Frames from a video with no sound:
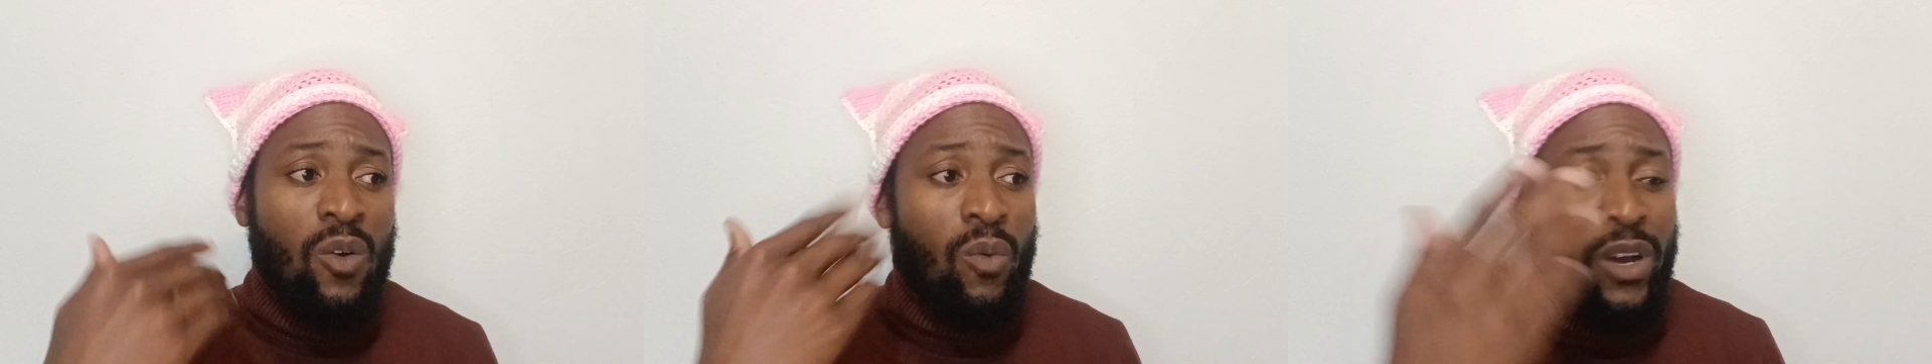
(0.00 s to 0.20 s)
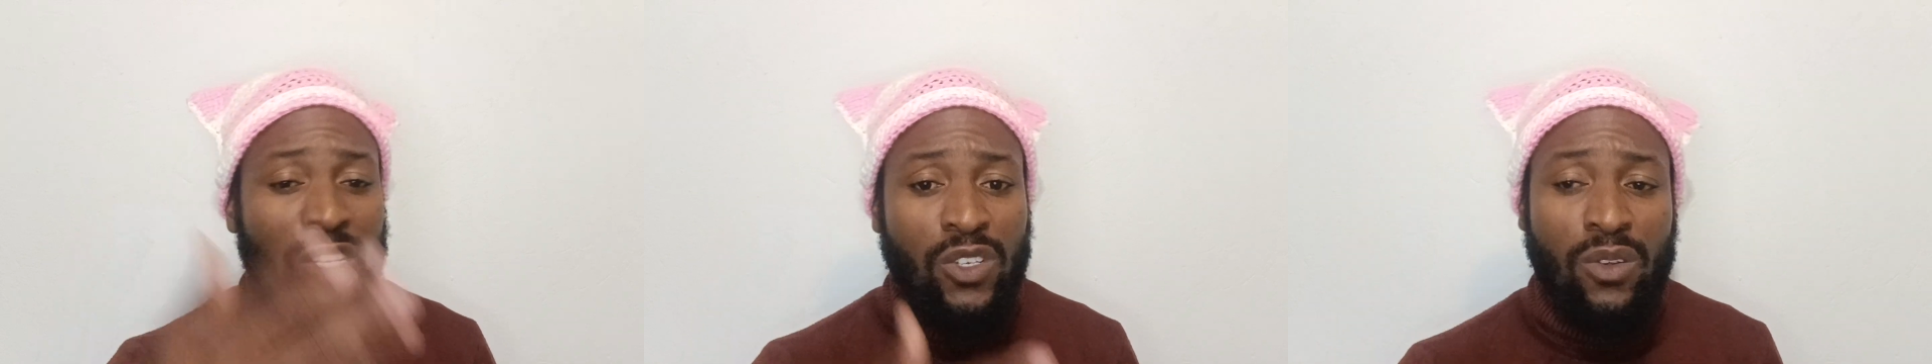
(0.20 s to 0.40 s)

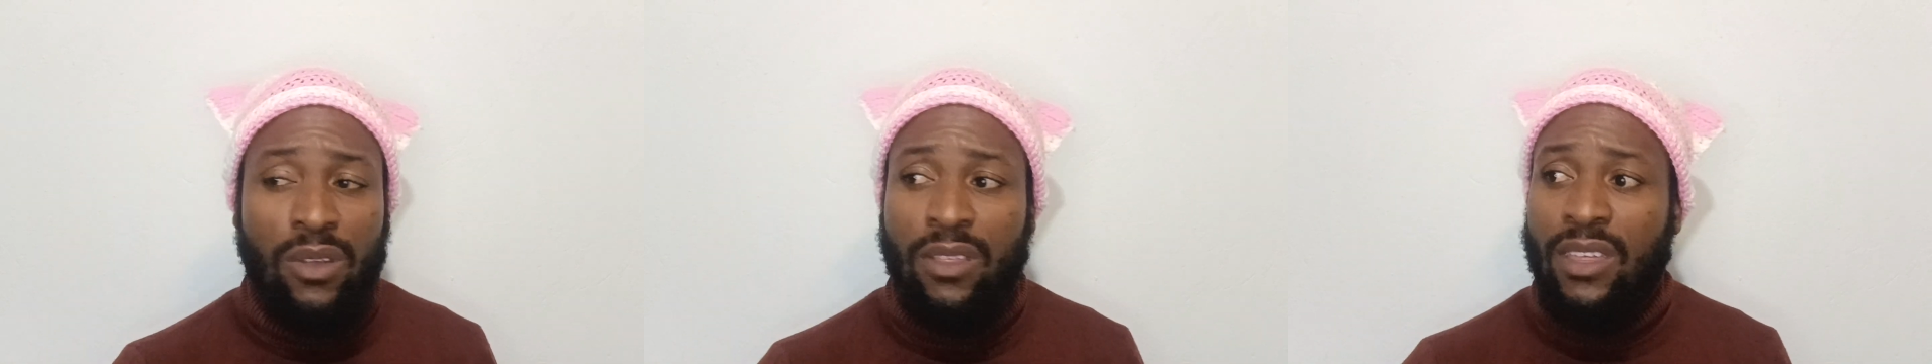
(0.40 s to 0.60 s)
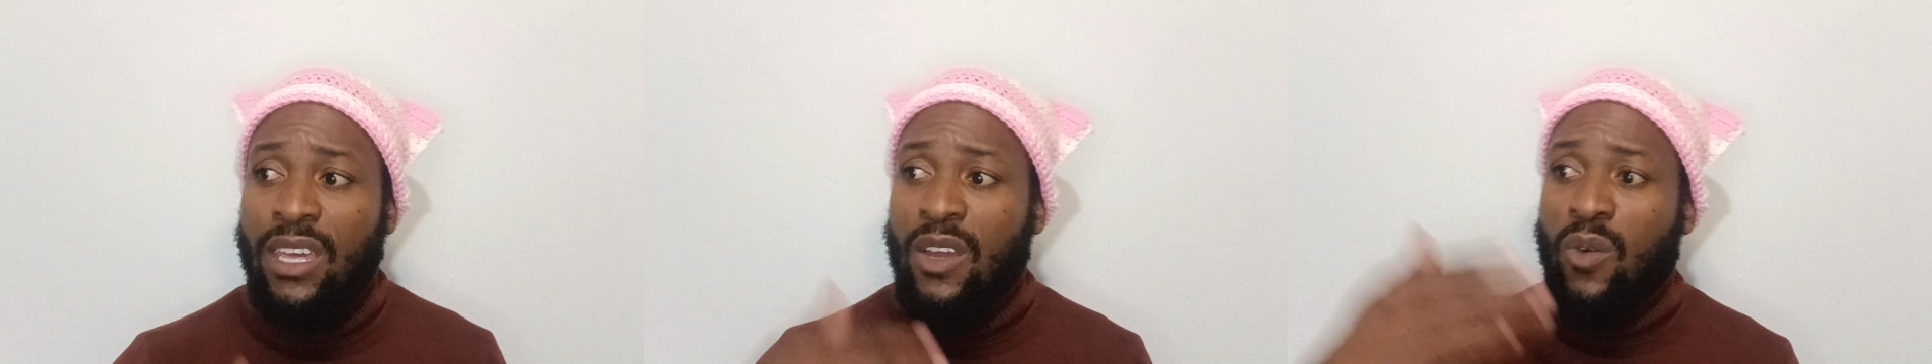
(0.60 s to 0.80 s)
What do
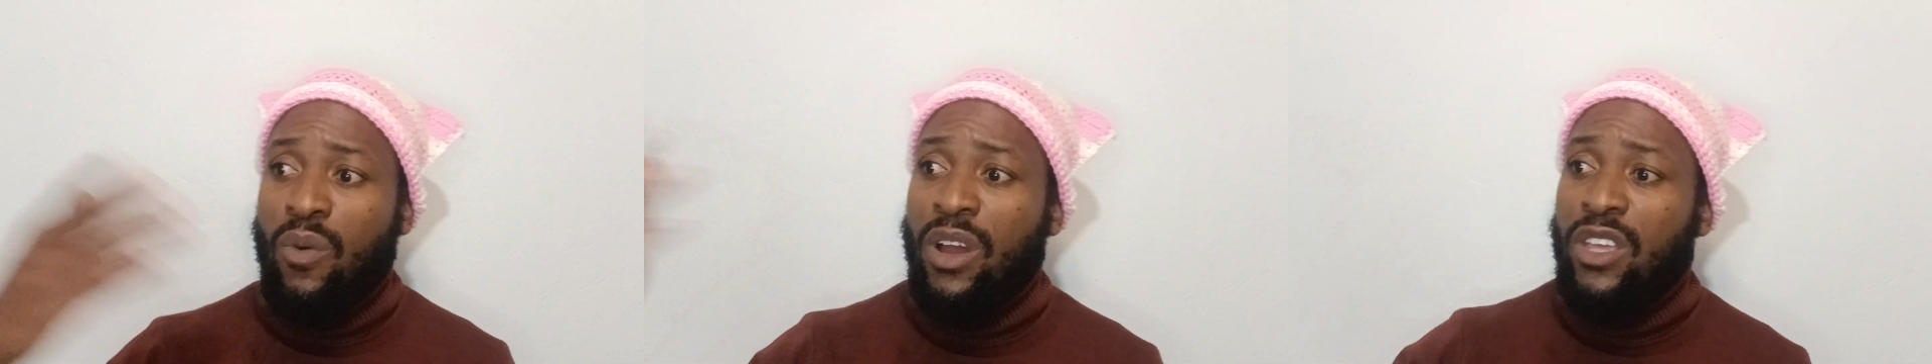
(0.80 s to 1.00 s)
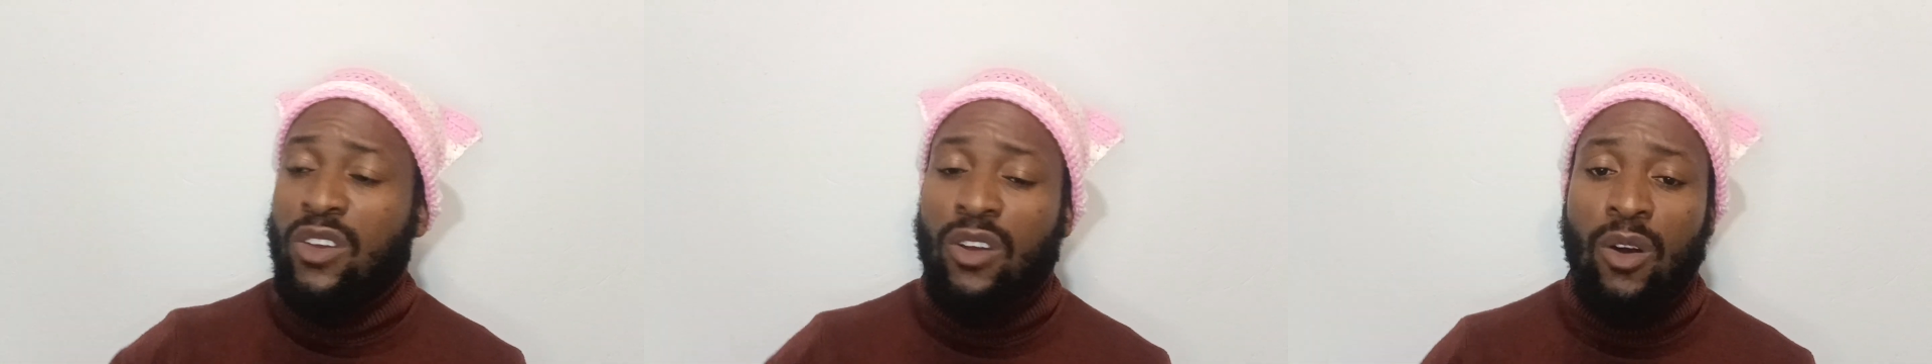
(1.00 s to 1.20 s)
you think?
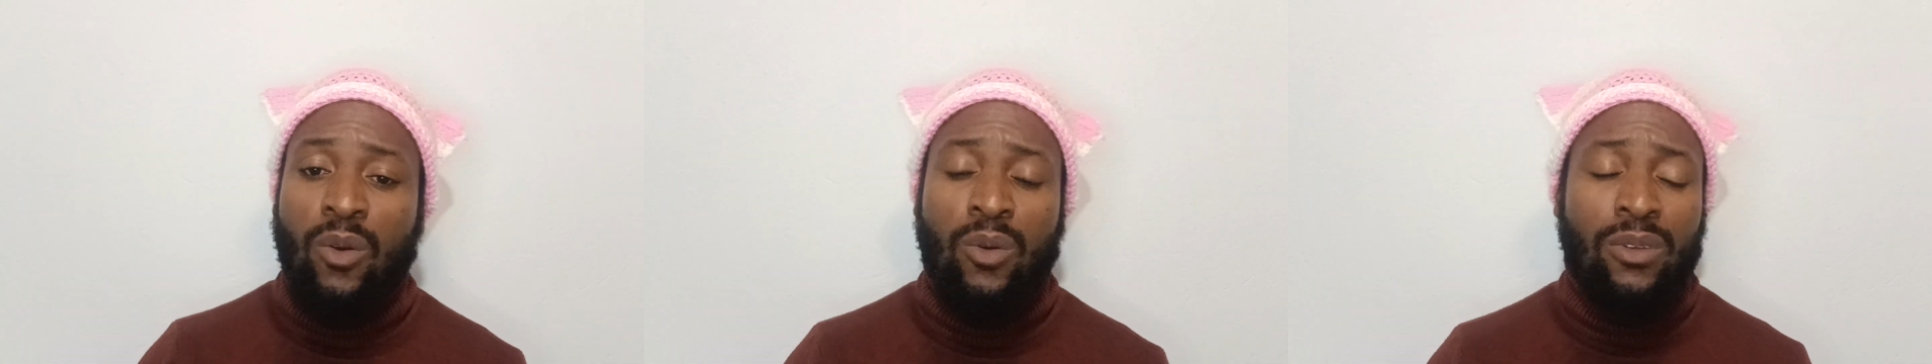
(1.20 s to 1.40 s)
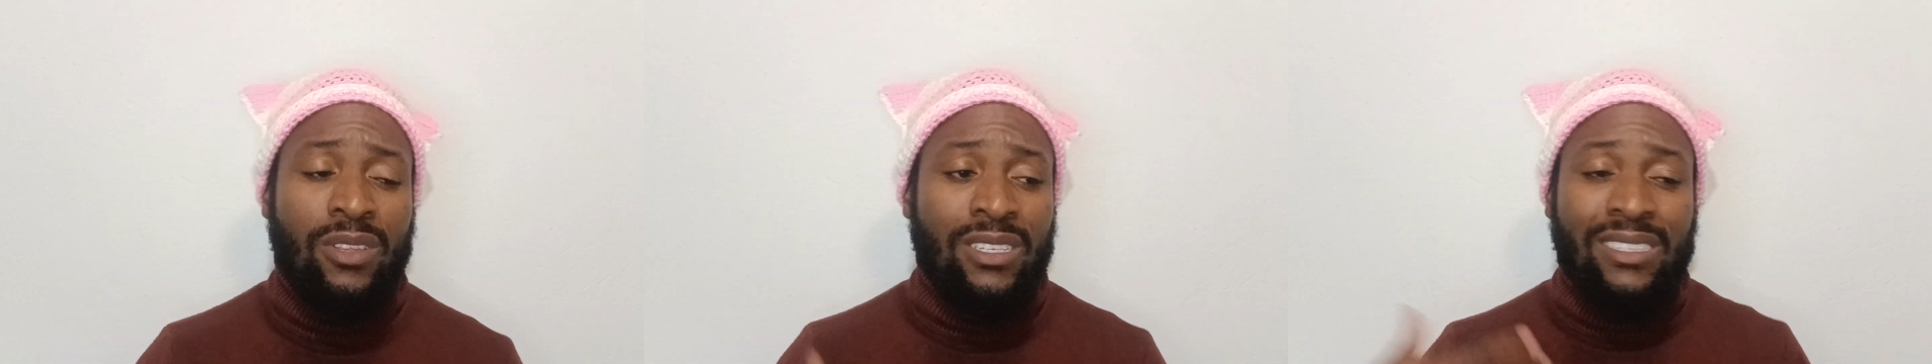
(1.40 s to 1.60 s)
Where are you
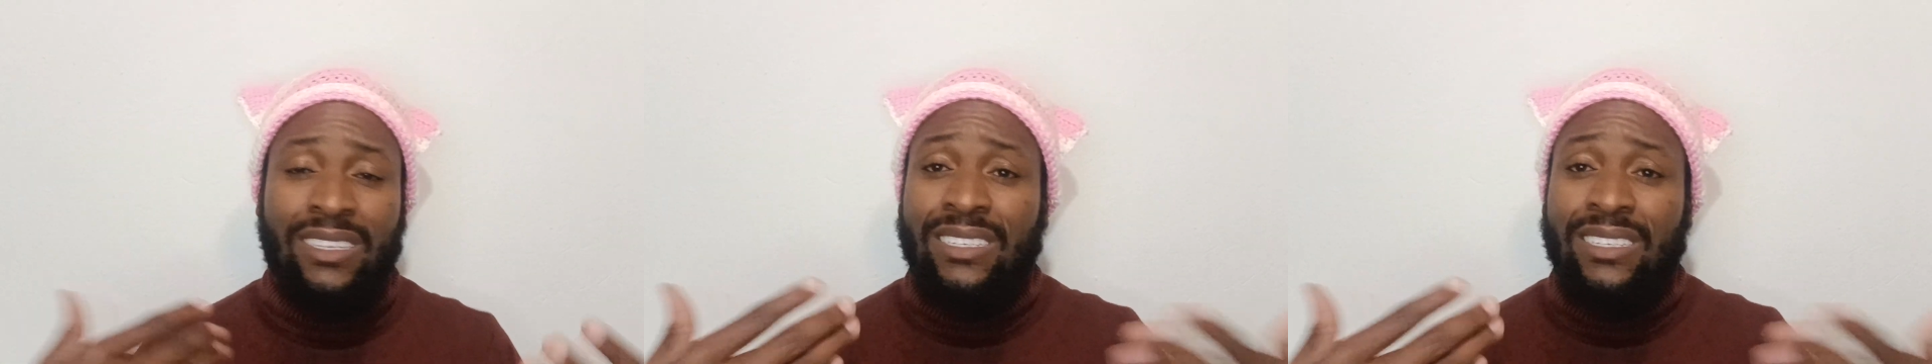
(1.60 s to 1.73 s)
going with this?